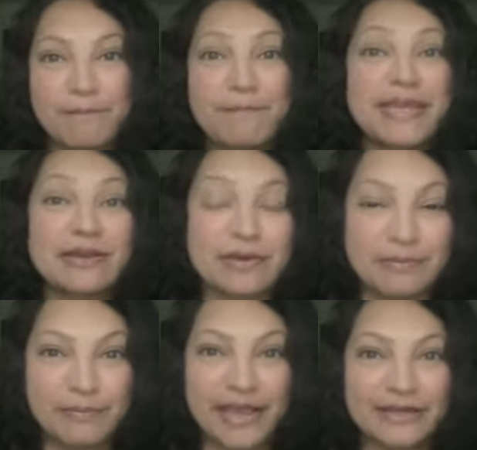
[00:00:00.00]
bigger
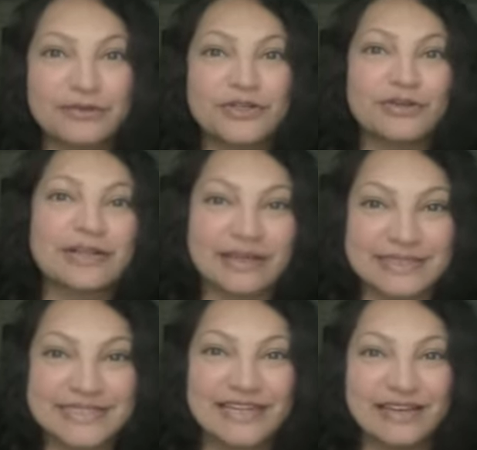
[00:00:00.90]
impact on your
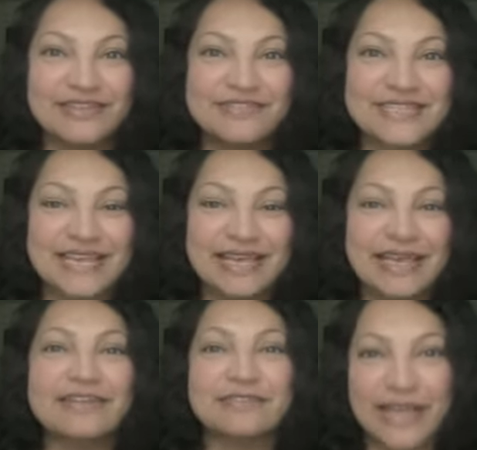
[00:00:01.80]
clients' lives.
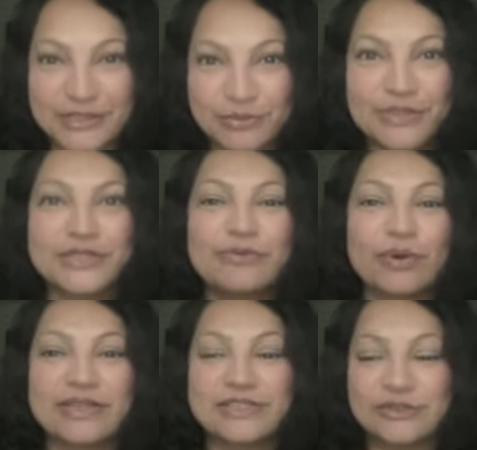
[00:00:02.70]
And if that's what you
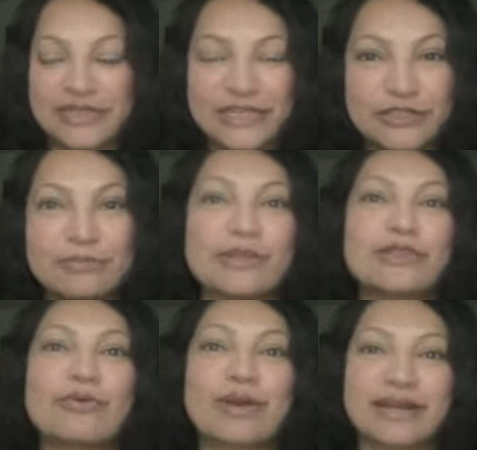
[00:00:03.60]
want, you need to put
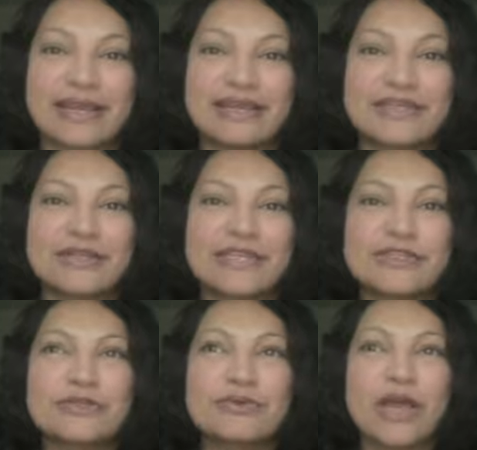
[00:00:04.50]
the work in. You
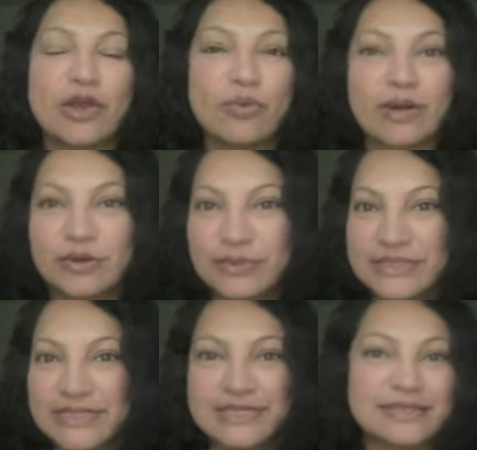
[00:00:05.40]
need to work with
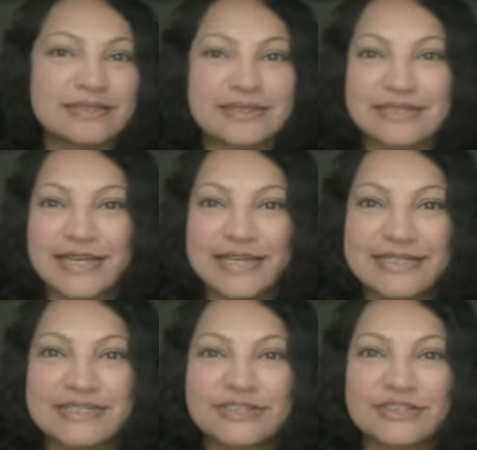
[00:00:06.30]
seasoned
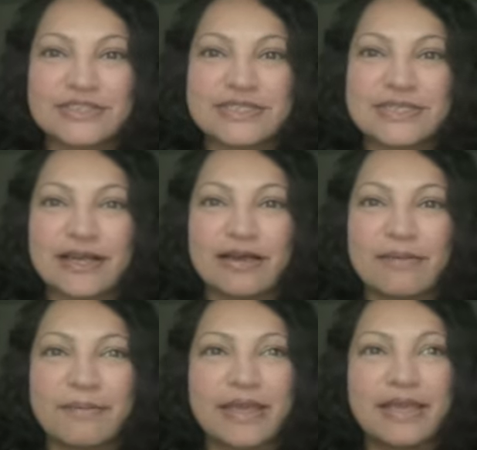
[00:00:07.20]
dietitians,
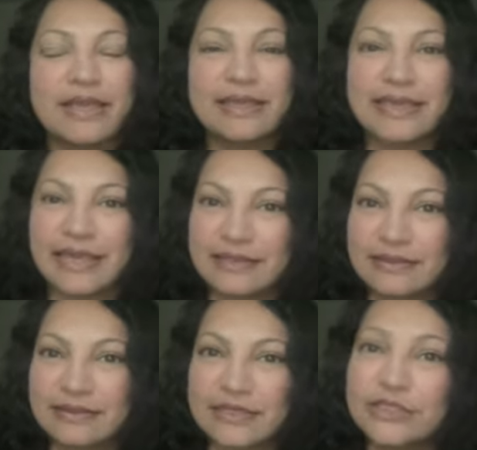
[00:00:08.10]
get
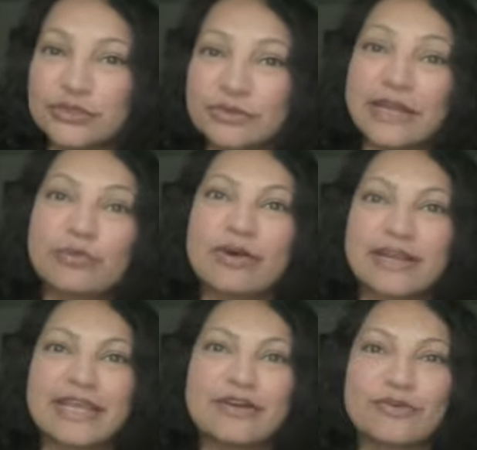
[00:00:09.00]
into
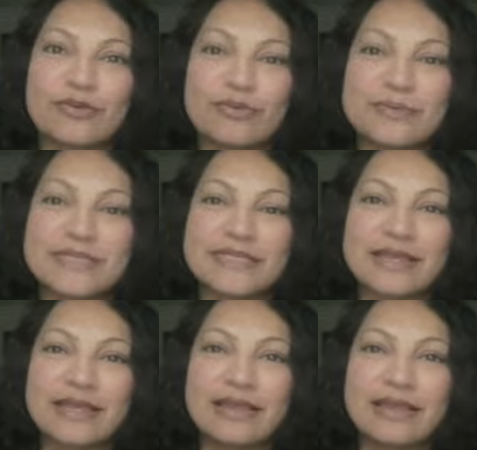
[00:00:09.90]
networking groups,
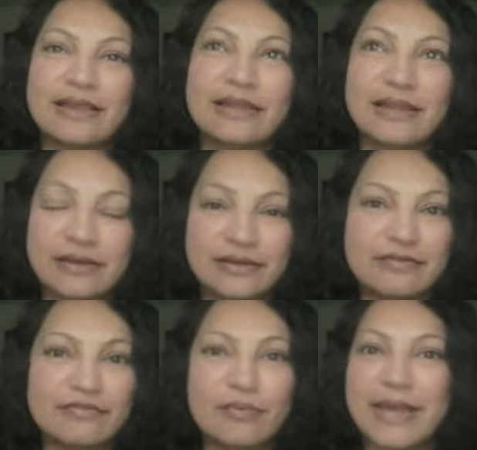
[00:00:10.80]

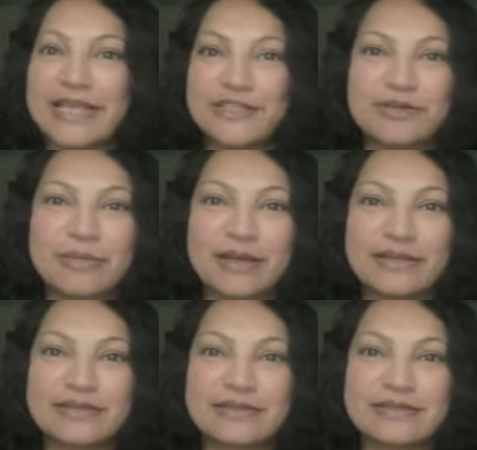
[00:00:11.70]
learn from
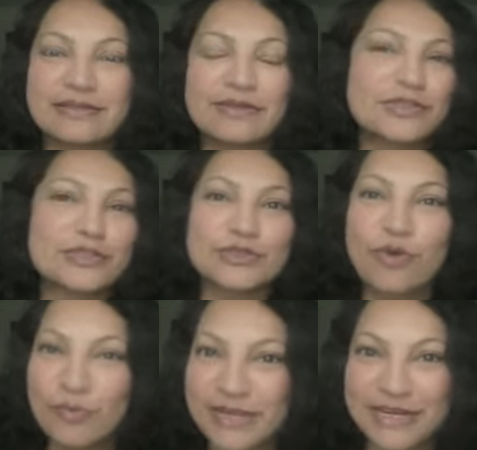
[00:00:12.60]
masterminds. There are
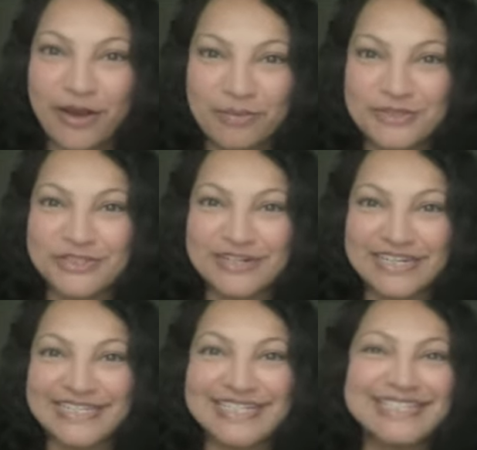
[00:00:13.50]
so many
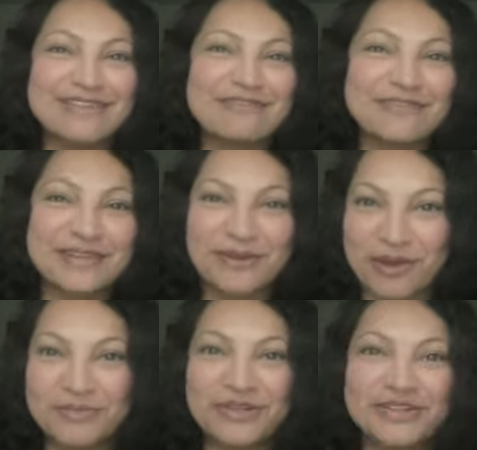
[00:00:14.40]
opportunities. It's a
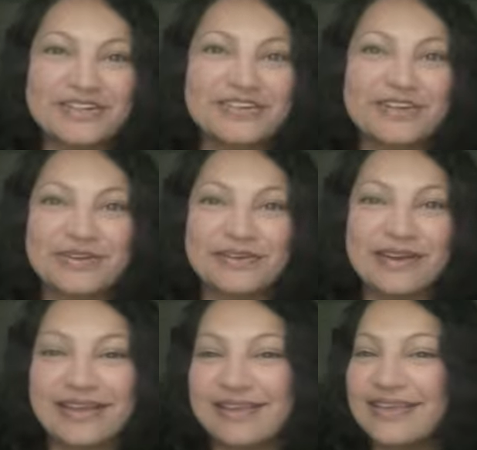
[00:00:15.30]
phenomenal career.
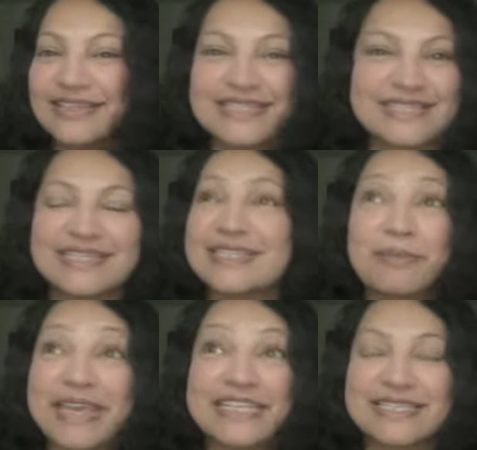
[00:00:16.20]
It's
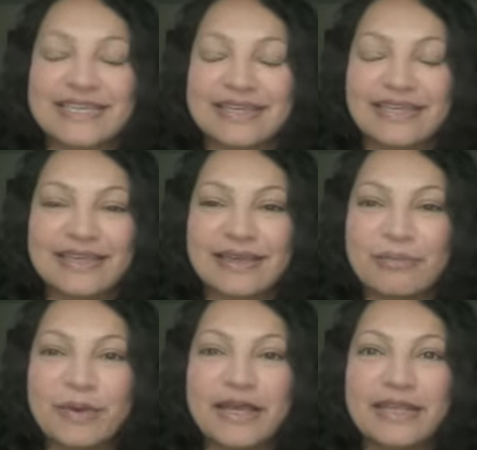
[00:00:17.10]
amazing.
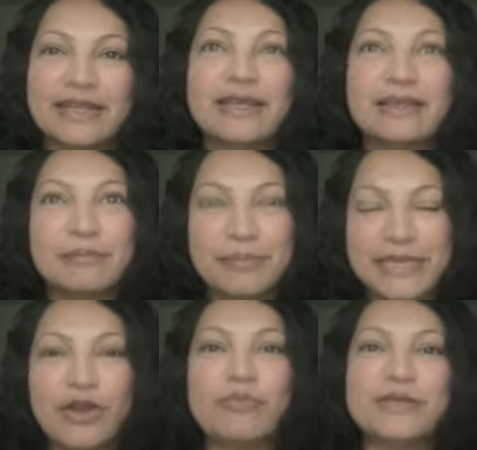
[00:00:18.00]
But
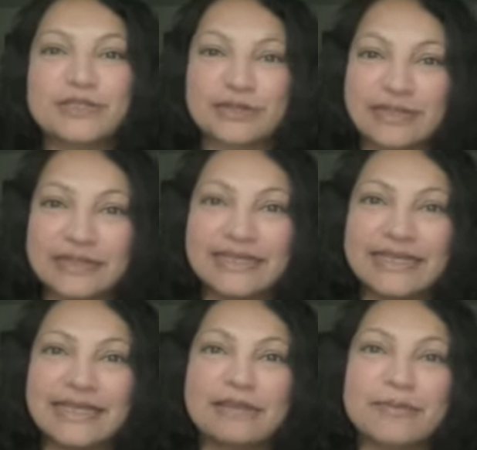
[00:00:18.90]
be open to
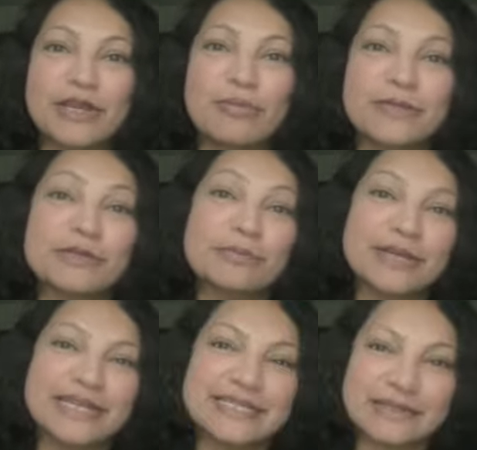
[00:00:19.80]
learning and be open to
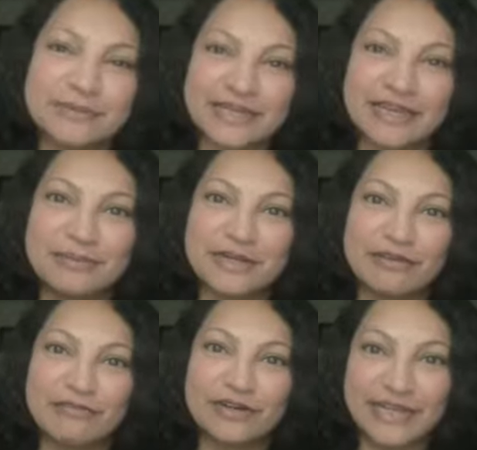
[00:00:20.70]
putting some time and
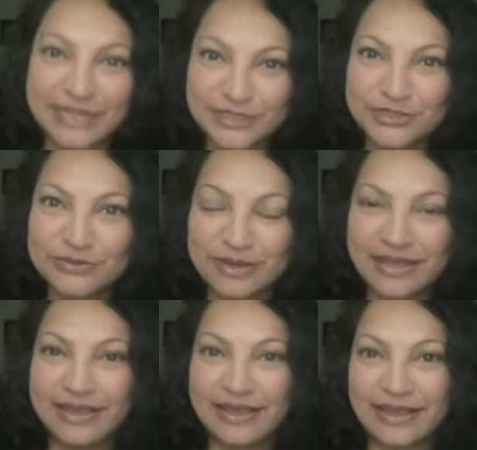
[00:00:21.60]
effort into
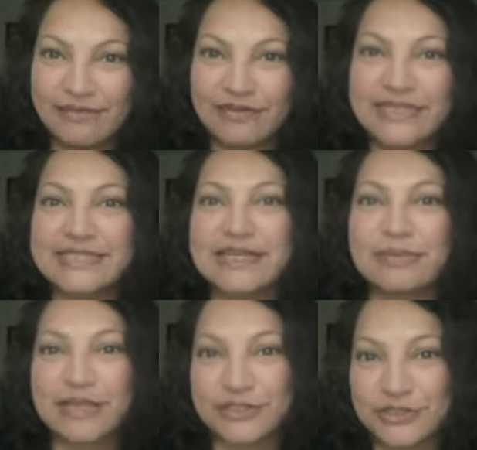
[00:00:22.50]
every
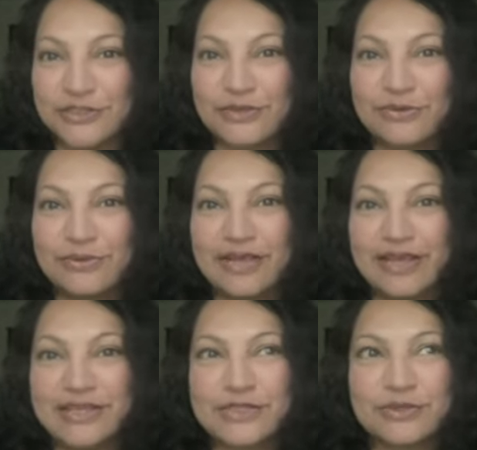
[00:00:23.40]
step that you do
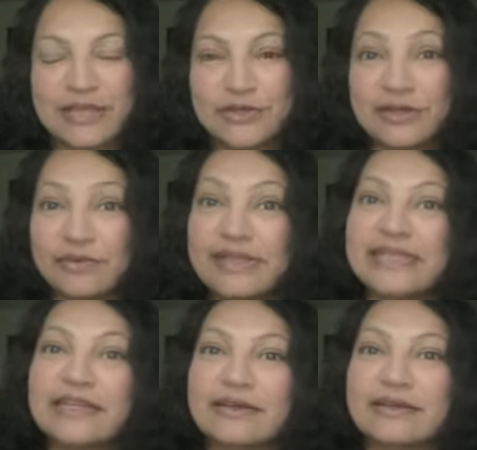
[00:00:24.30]
so that you can
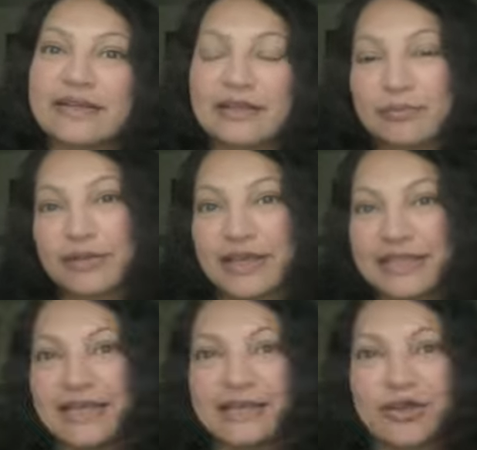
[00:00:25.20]
really learn and apply
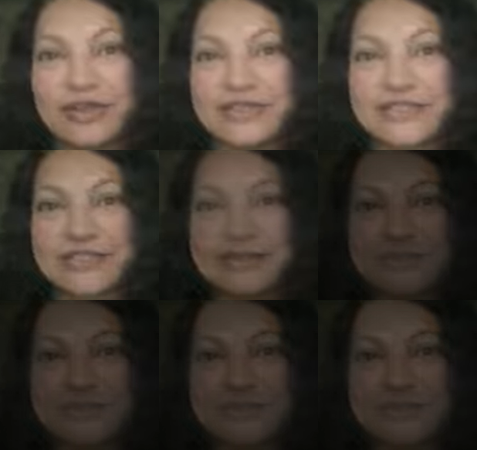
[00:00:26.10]
that knowledge.